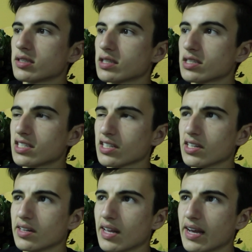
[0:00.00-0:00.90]

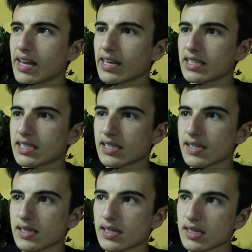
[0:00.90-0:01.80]
still like
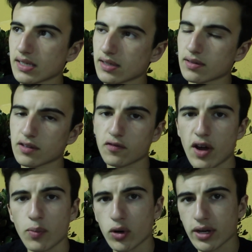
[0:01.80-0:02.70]

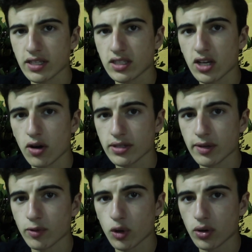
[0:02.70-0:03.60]
5 more days to go as
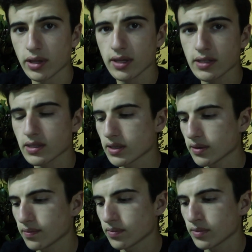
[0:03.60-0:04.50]
I'm recording this.
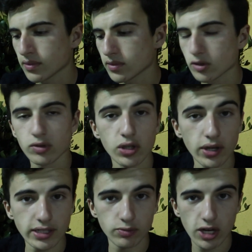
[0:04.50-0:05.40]
So we still
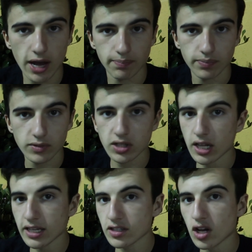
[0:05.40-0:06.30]
got some time. It's not
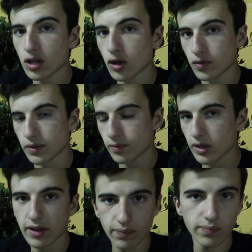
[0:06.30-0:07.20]
like it's all over. We
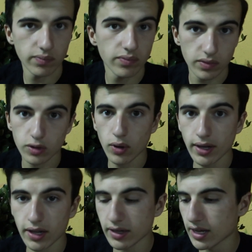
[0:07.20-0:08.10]
got quite
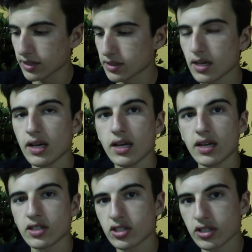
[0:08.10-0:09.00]
a lot of days. It's